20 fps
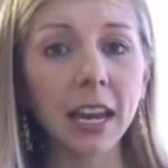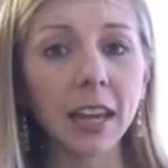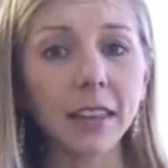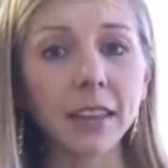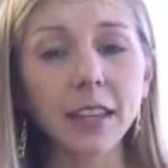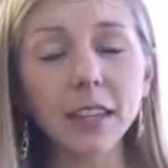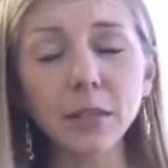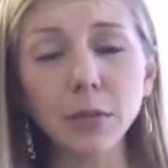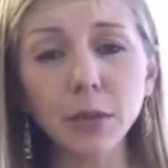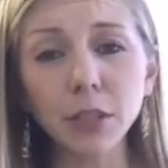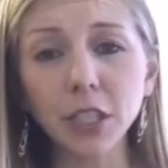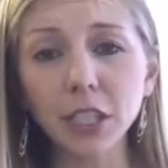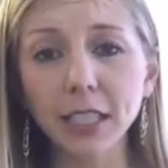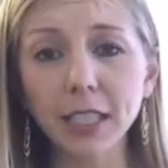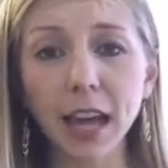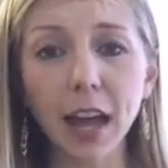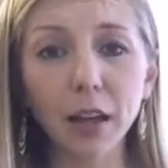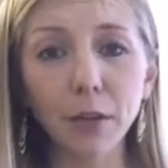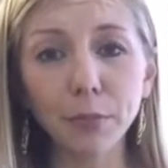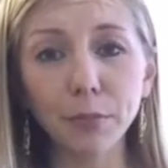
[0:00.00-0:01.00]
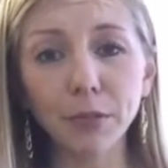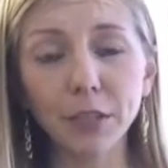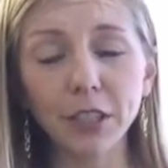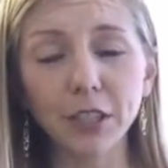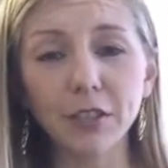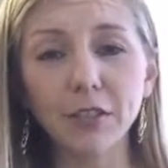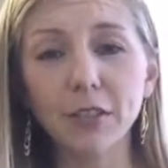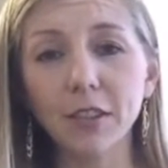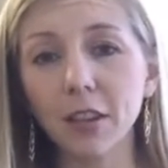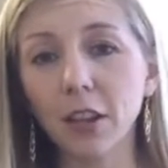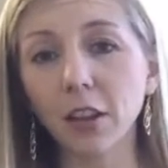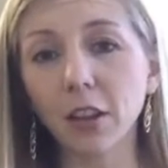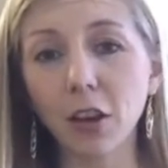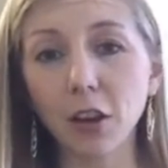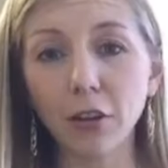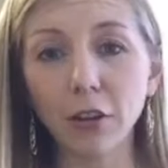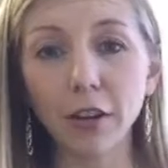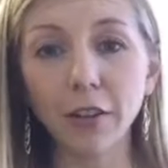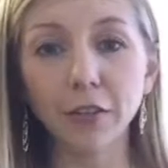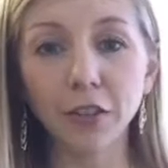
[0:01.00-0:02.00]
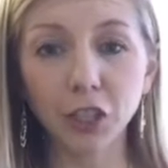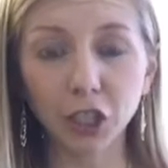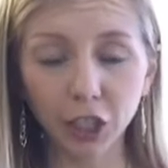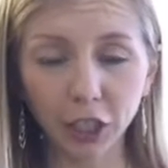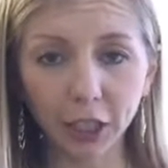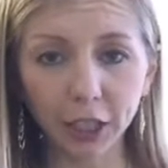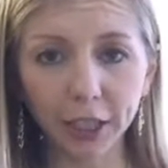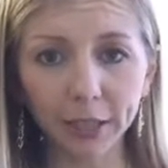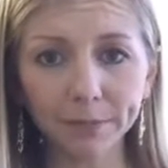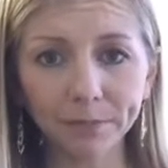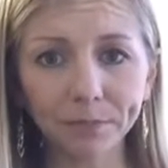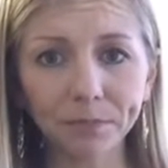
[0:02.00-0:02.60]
This will just help reduce the load of sugar.